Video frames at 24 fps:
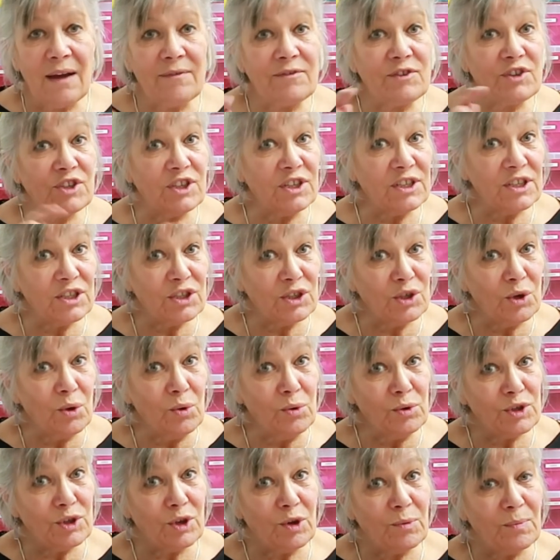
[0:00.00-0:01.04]
I've just
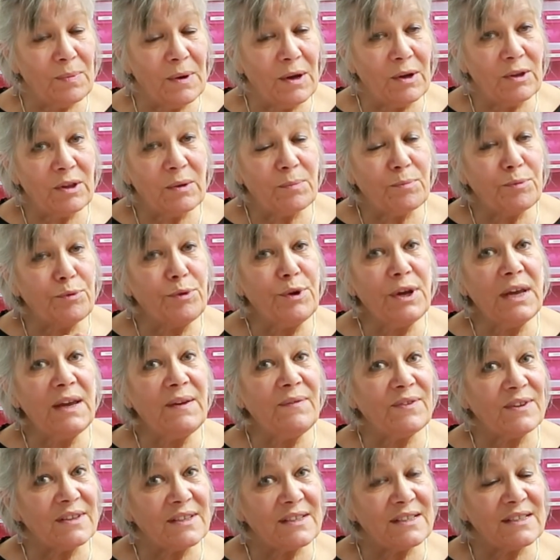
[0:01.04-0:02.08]
told you about the
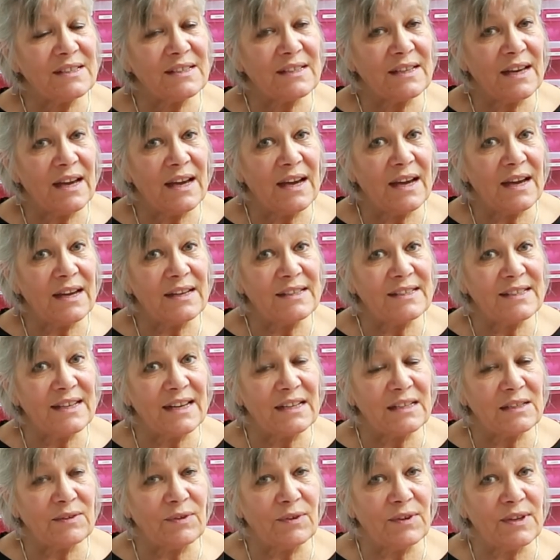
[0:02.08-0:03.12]
previous
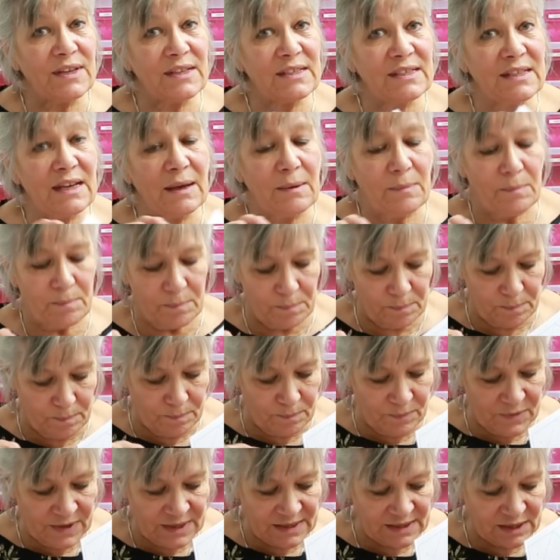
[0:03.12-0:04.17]
dates for
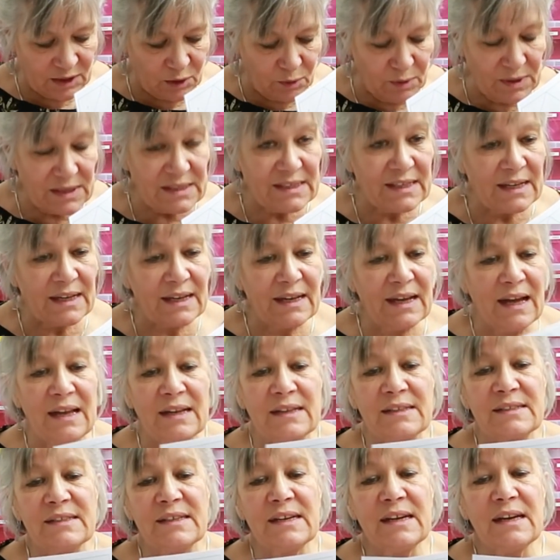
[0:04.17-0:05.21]
this quilting
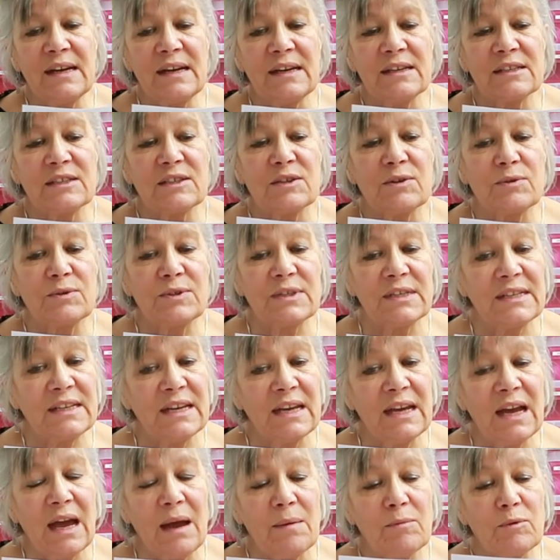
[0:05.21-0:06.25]
calendar, so
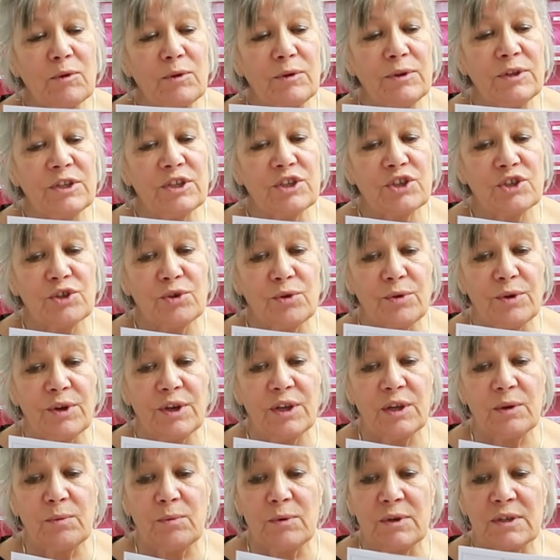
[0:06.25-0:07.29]
today I'm going to show
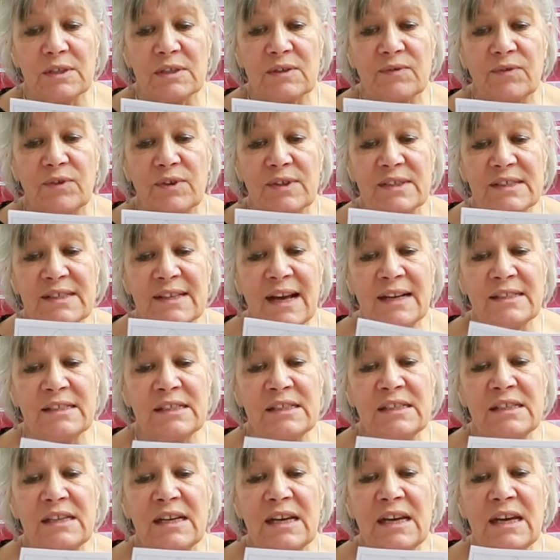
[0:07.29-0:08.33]
you the ones for
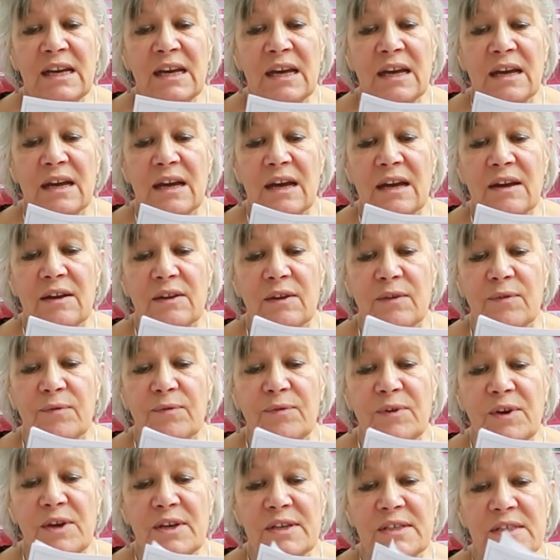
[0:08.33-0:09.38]
Saturday the
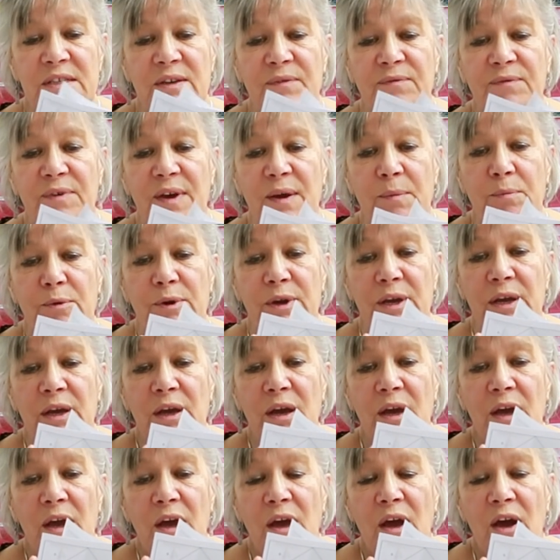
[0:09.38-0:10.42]
1st of February
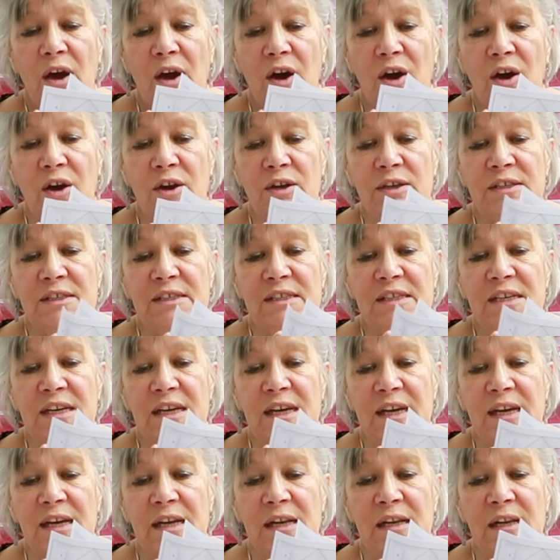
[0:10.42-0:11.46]

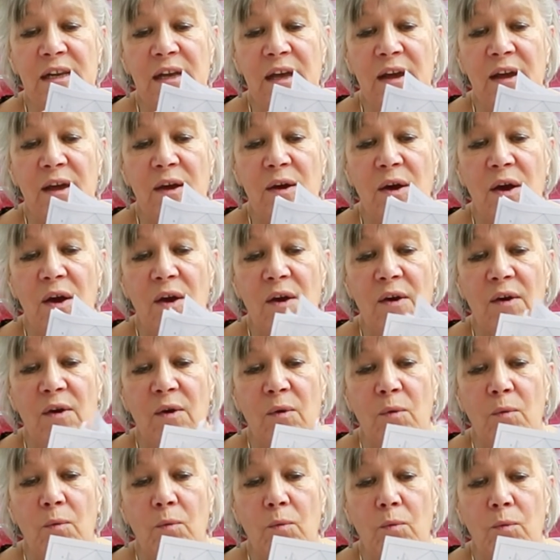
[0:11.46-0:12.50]
until
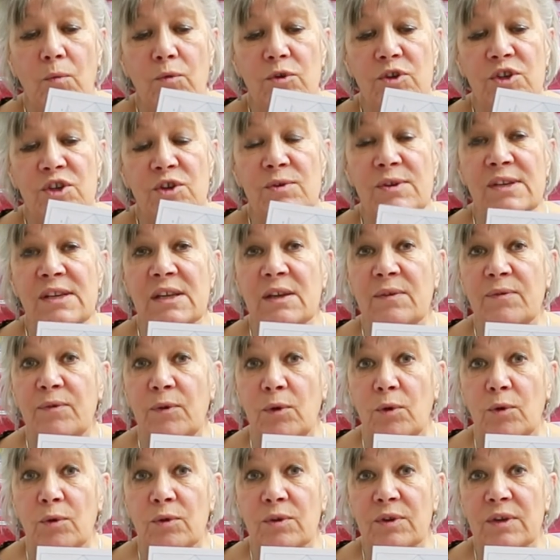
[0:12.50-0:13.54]
Tuesday the
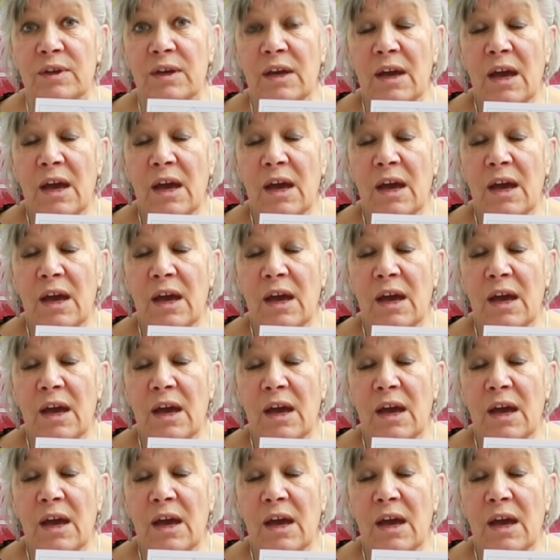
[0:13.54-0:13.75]
4th.